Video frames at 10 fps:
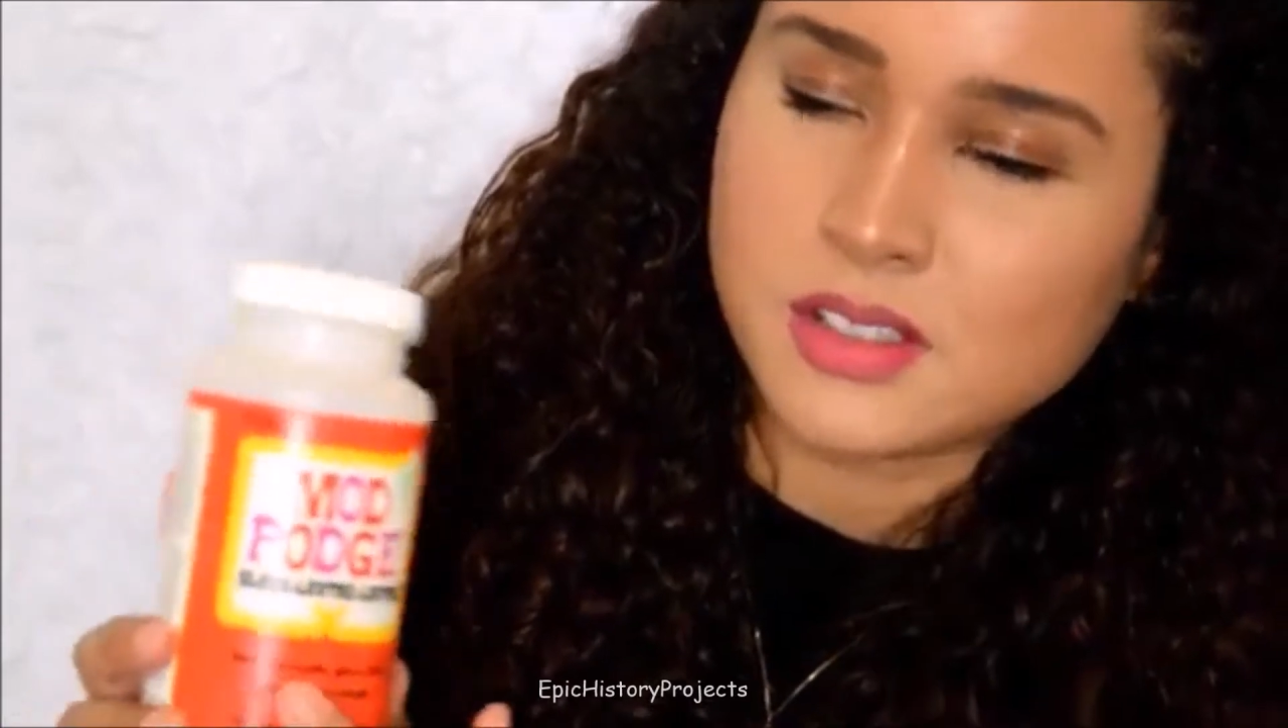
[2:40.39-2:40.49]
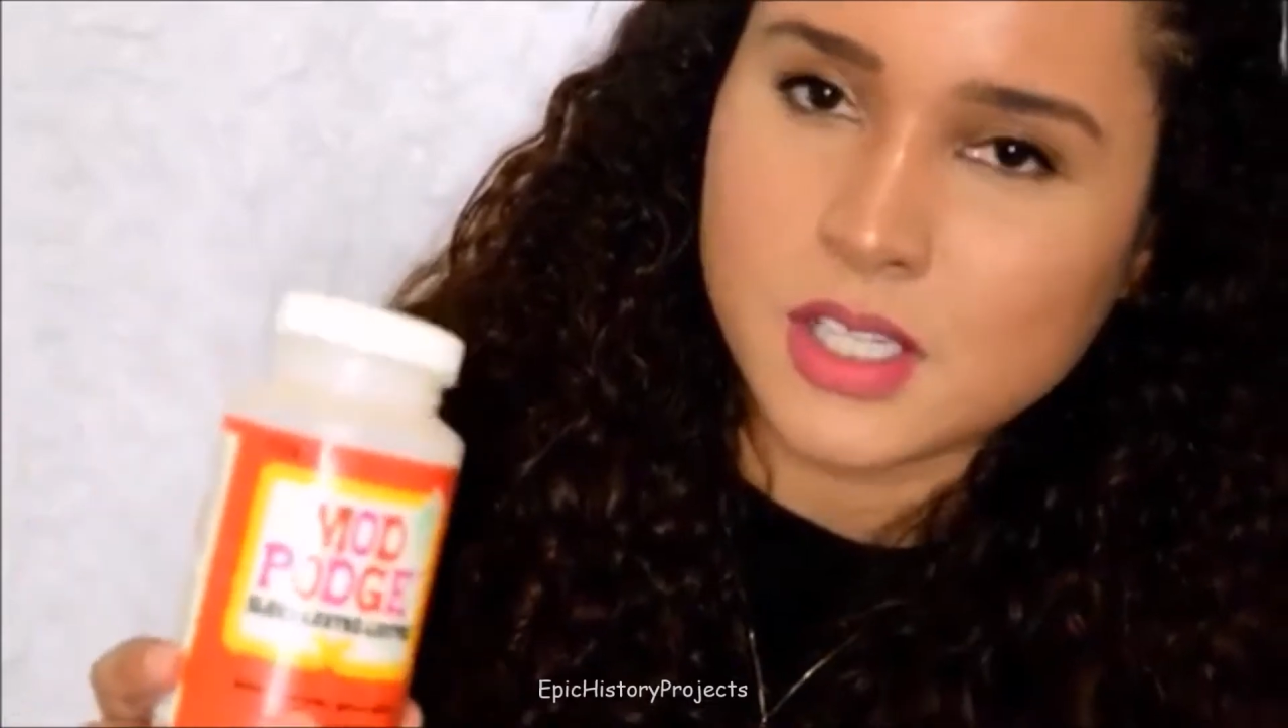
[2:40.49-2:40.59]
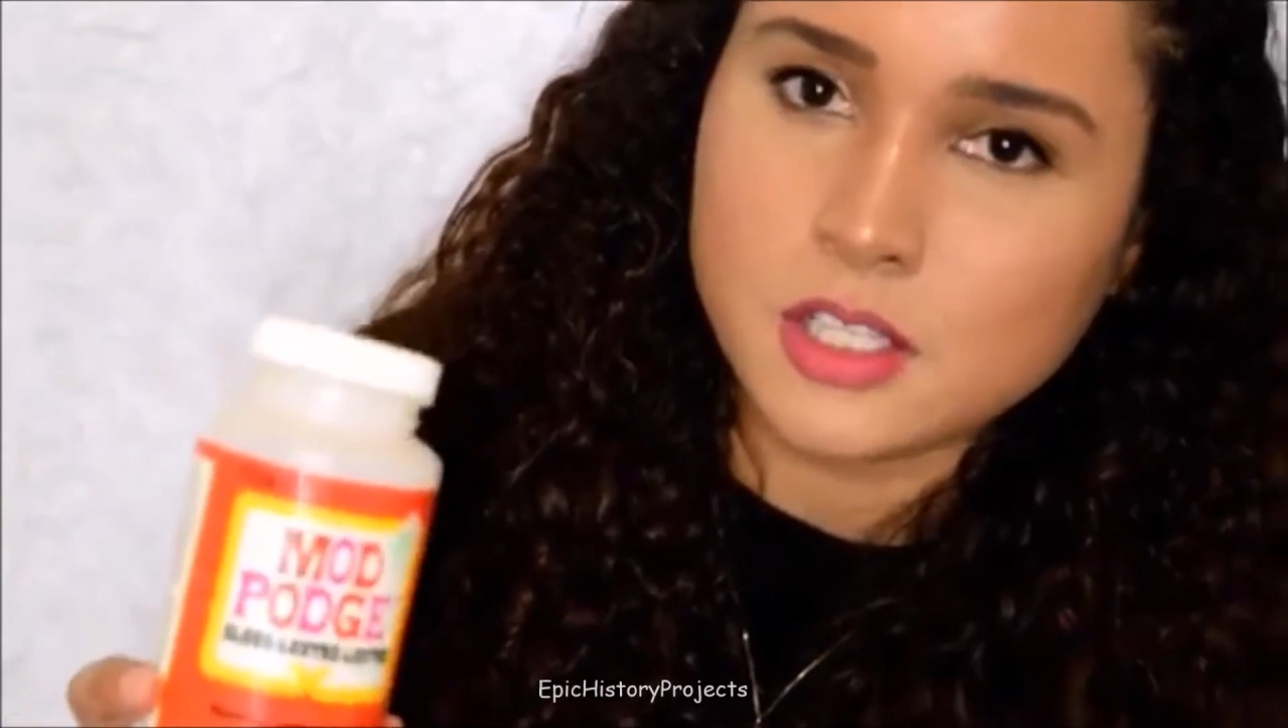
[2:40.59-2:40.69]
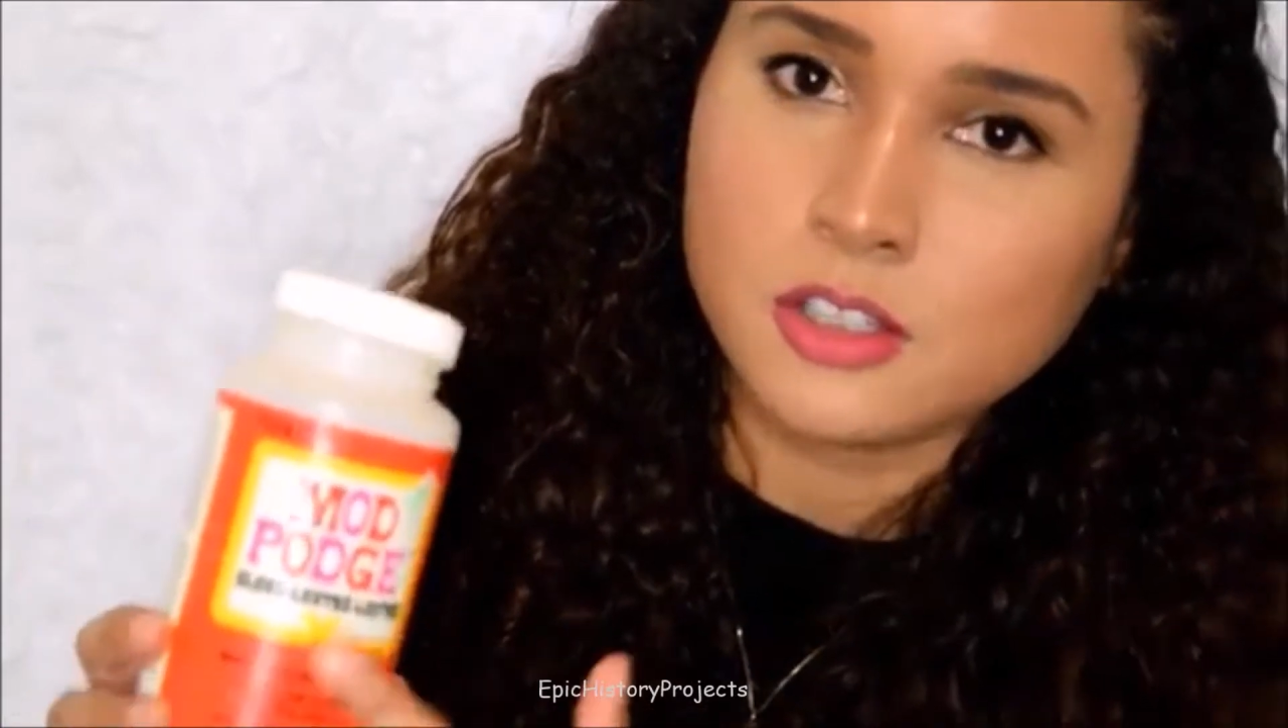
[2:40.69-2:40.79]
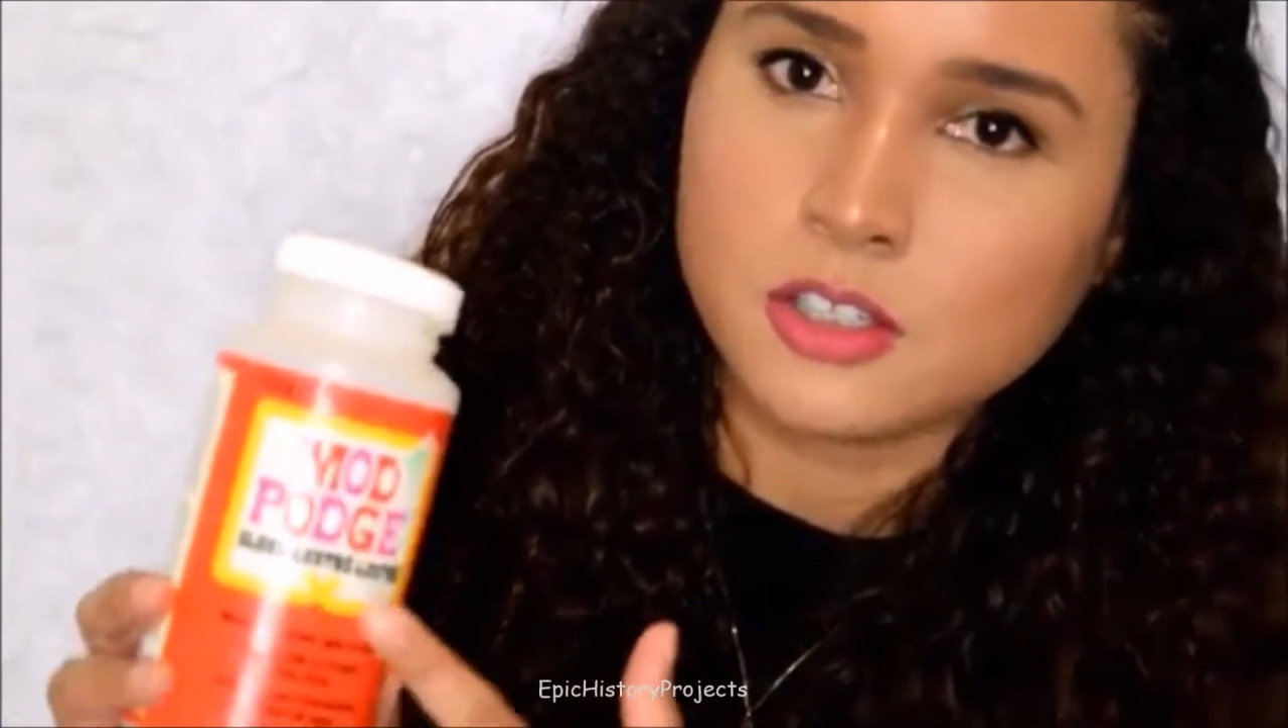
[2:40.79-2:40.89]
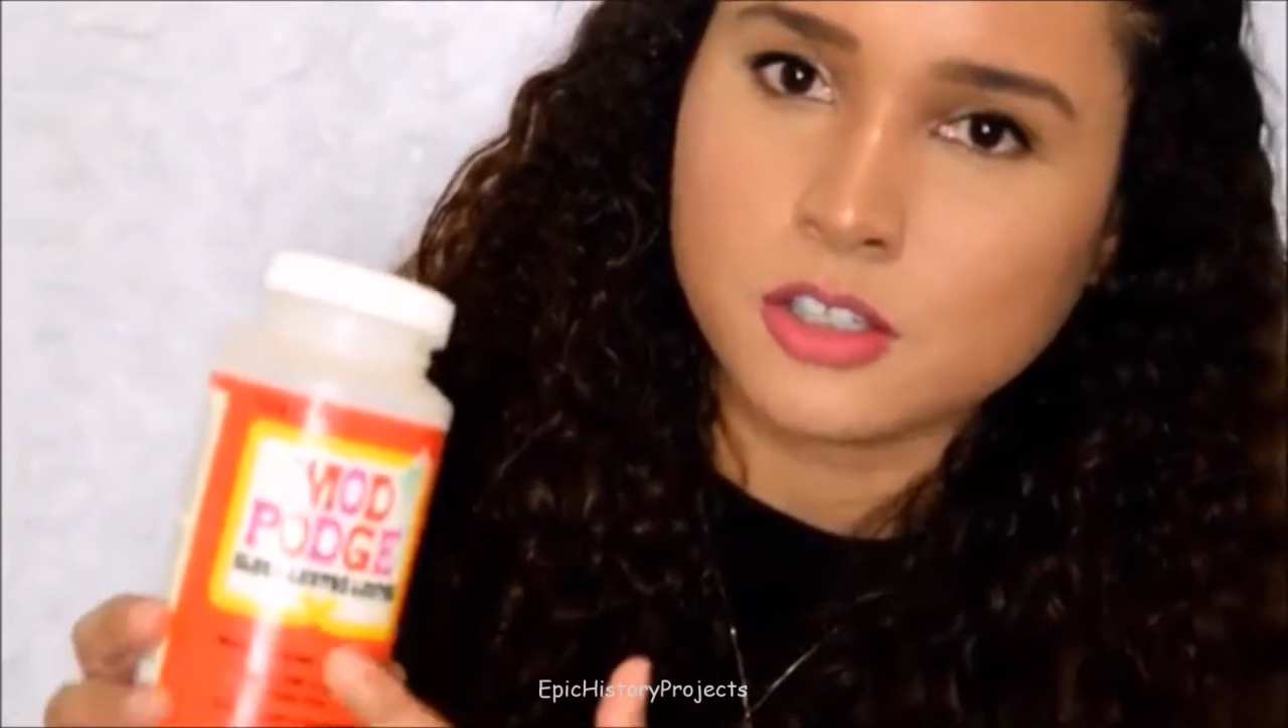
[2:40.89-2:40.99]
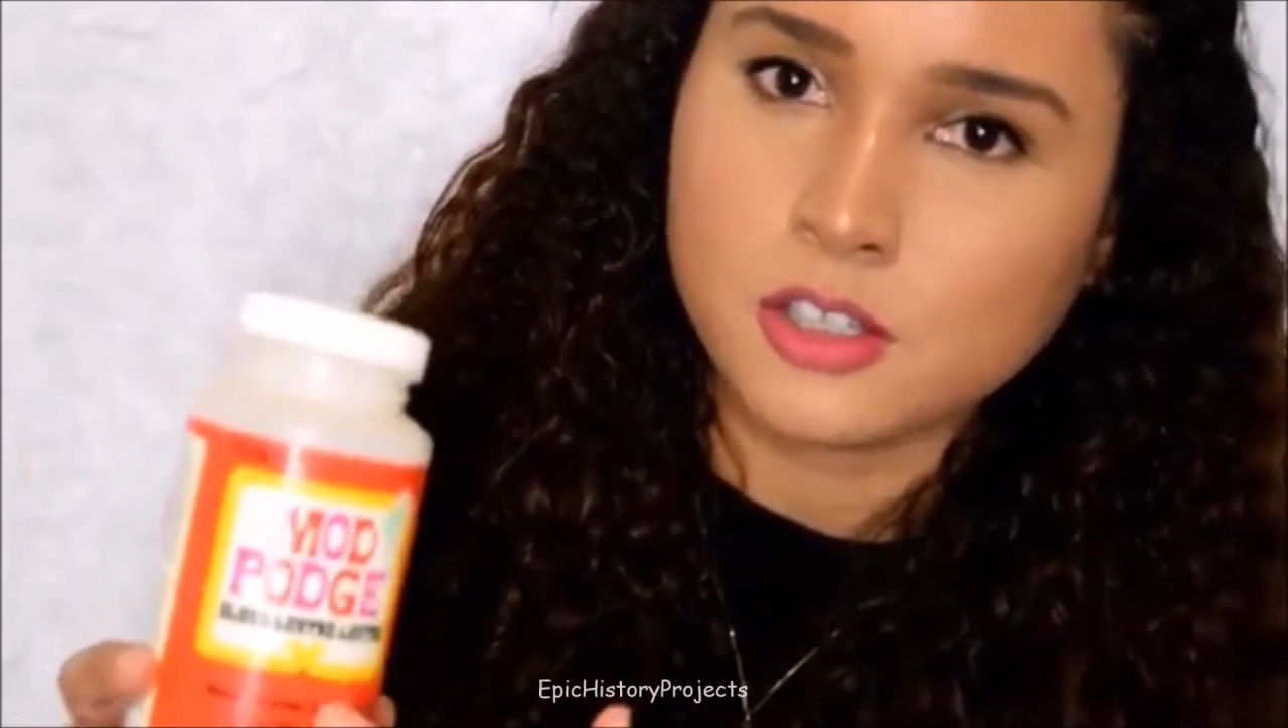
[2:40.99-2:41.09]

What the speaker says: sealer,